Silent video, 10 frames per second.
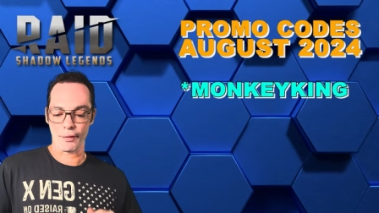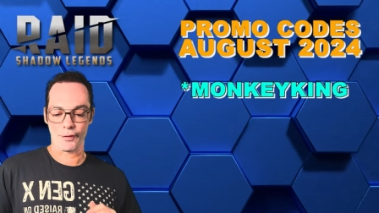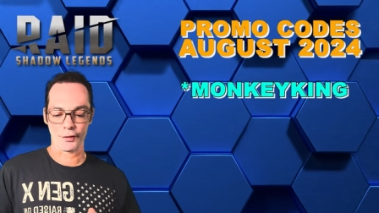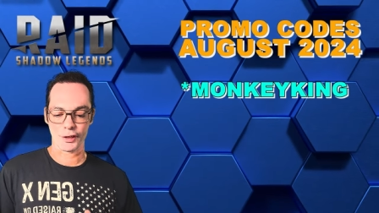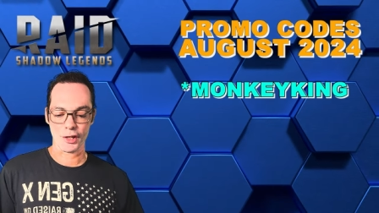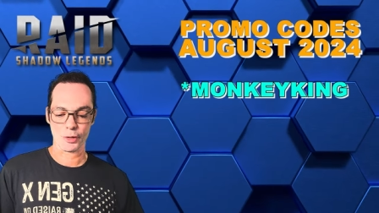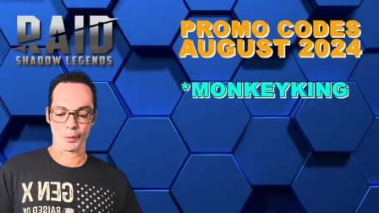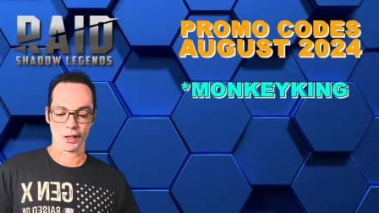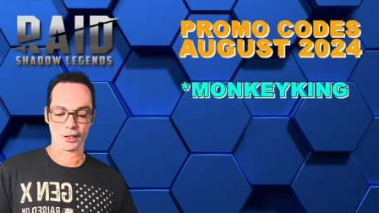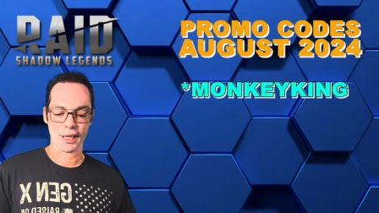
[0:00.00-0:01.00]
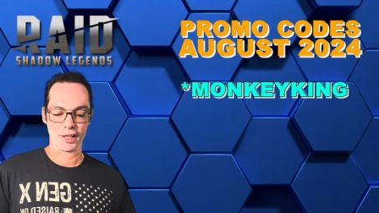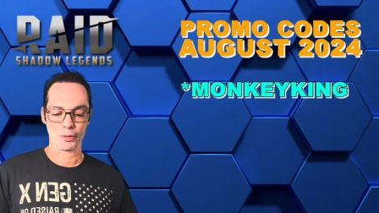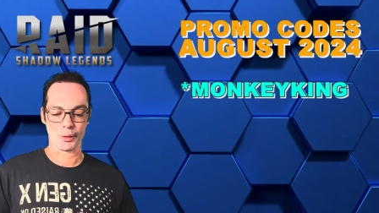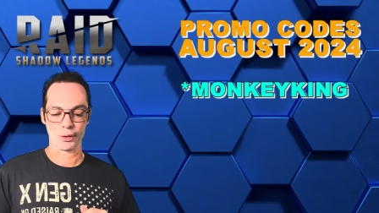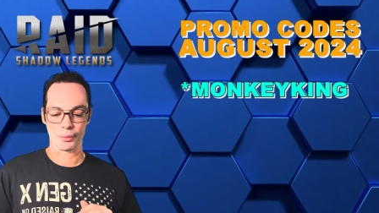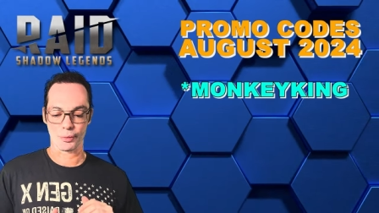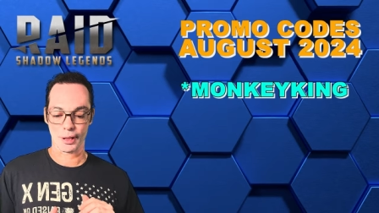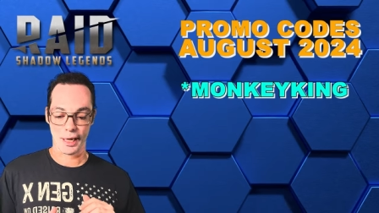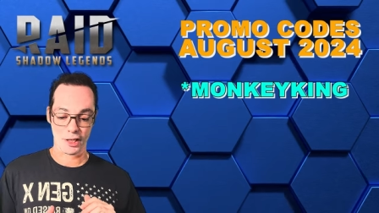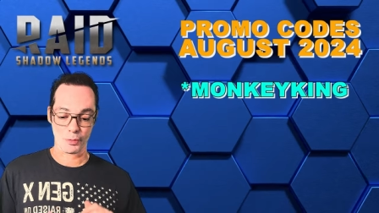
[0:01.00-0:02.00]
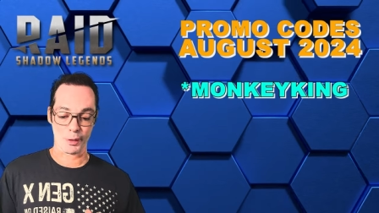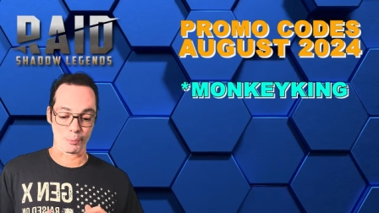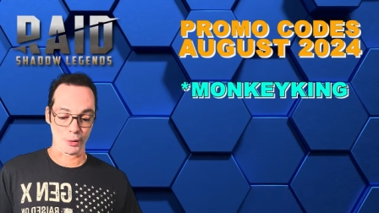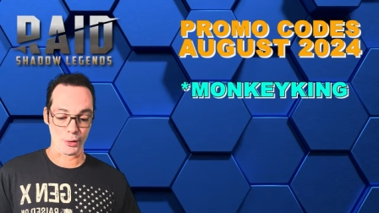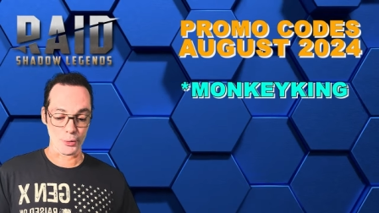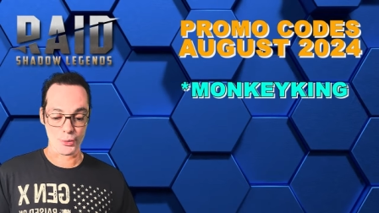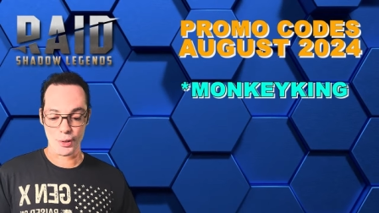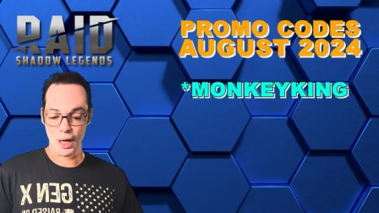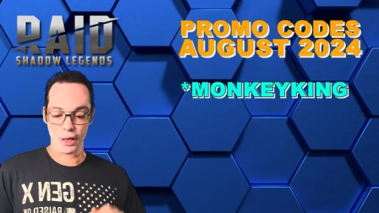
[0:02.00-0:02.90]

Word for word: 15 Spirit XP, XP brews,